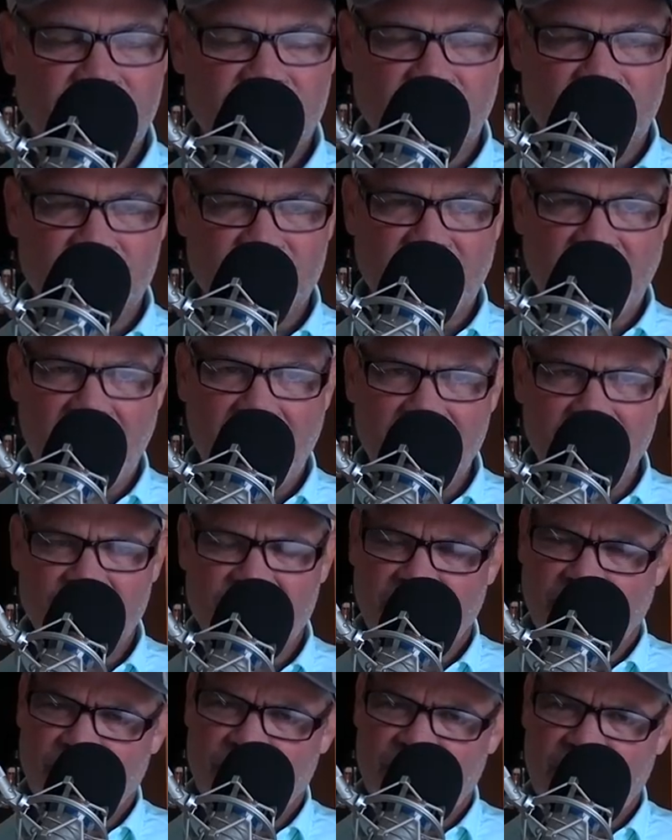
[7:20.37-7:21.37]

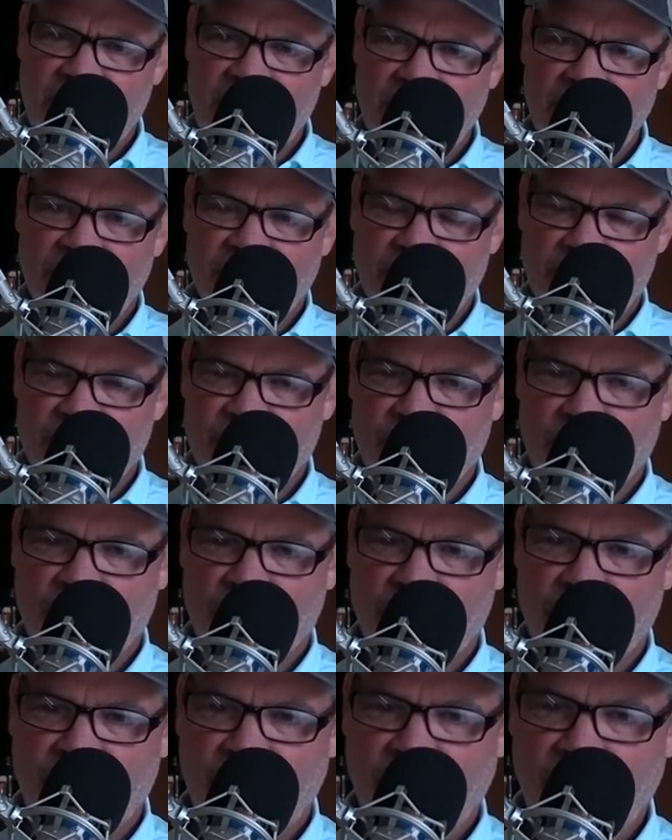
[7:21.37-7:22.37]

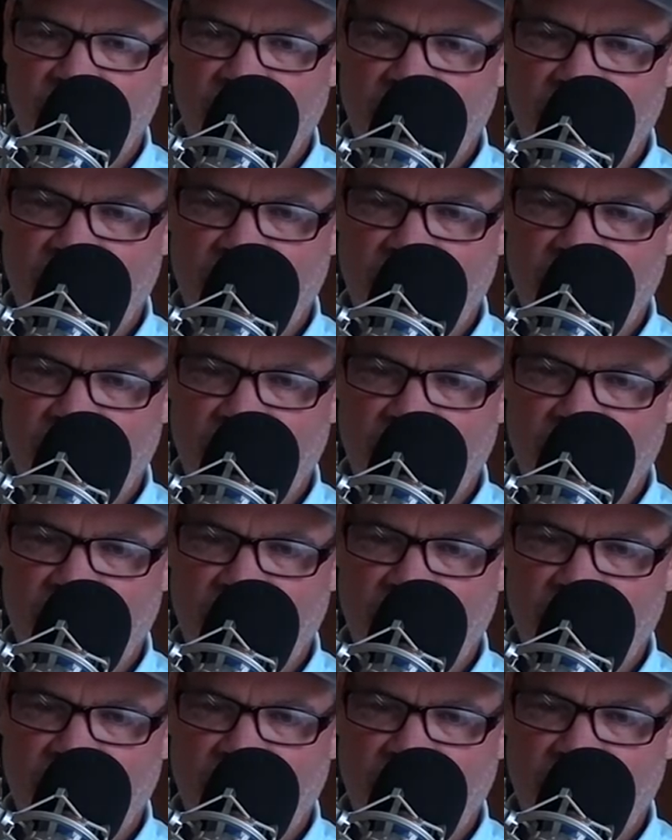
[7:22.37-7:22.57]
subsede,